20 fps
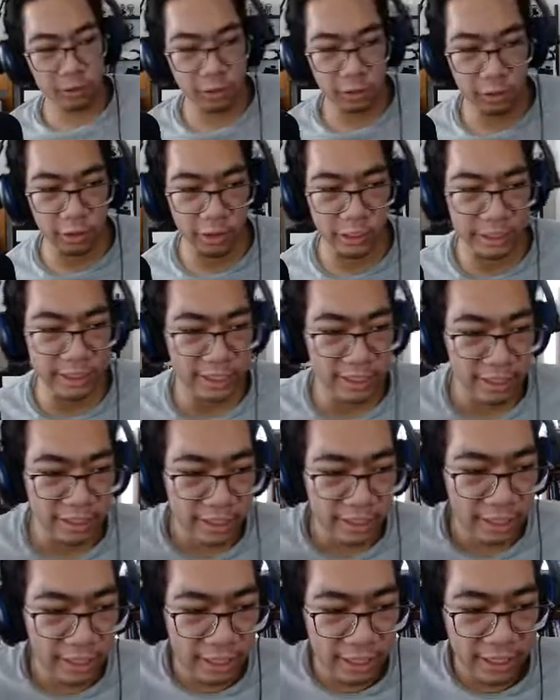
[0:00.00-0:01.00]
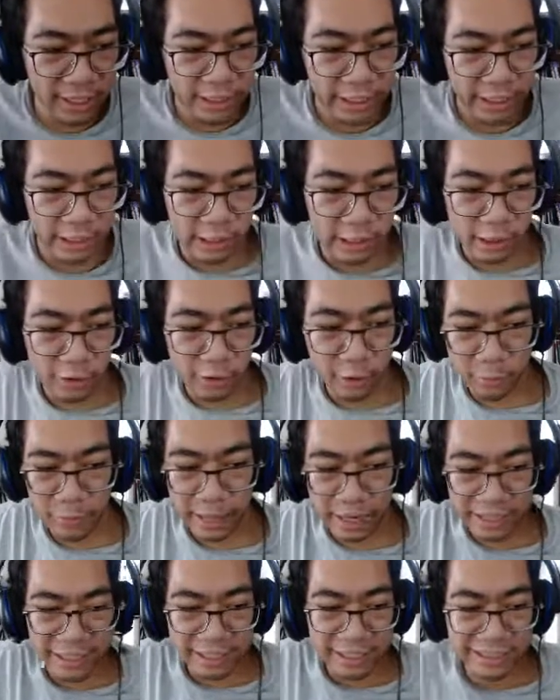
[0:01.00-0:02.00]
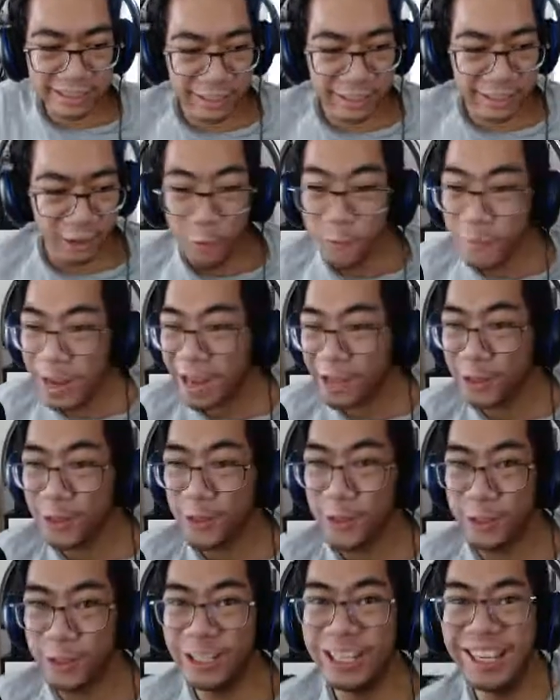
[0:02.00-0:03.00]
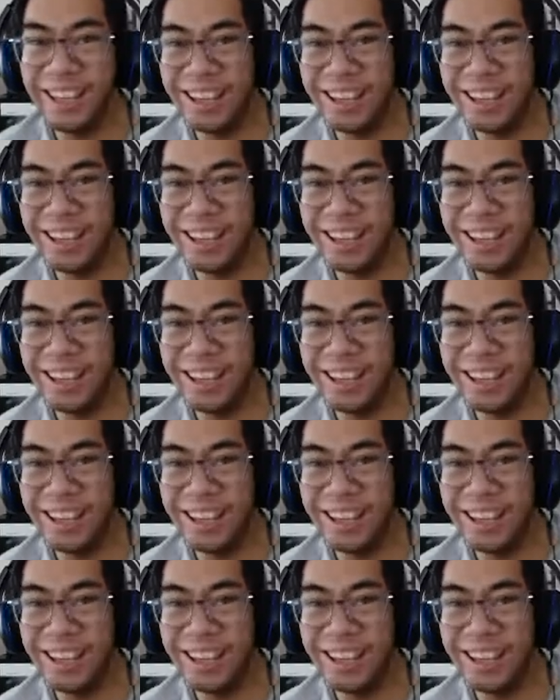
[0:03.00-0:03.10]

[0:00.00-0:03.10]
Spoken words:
could. You know who Omega is? Omegu.